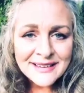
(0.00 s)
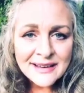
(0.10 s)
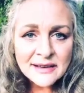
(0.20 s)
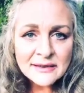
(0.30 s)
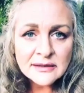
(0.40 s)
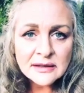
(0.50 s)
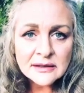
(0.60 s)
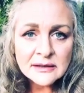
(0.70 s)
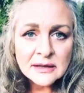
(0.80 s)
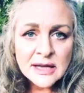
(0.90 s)
hi
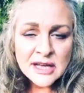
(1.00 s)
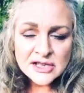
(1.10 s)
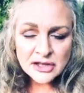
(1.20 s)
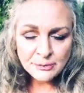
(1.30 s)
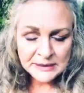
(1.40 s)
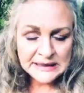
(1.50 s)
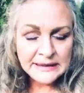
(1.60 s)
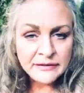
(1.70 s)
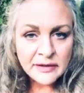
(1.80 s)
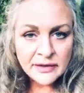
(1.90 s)
Sunil, do you
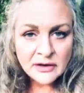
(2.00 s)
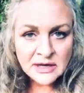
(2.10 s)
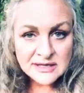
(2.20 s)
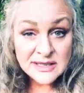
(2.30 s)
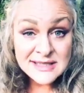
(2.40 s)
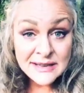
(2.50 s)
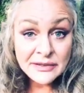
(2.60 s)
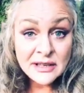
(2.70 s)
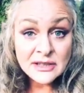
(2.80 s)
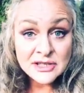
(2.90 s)
believe that there is a
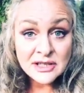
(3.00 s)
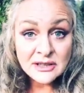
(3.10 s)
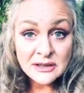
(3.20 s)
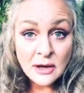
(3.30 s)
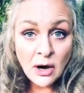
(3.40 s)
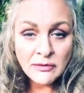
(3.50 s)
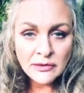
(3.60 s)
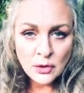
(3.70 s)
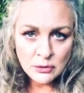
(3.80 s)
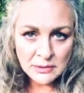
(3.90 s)
definition of
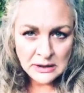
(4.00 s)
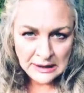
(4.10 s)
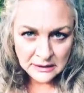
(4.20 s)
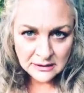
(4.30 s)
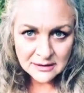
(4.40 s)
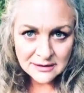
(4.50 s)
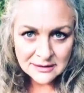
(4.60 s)
normal health?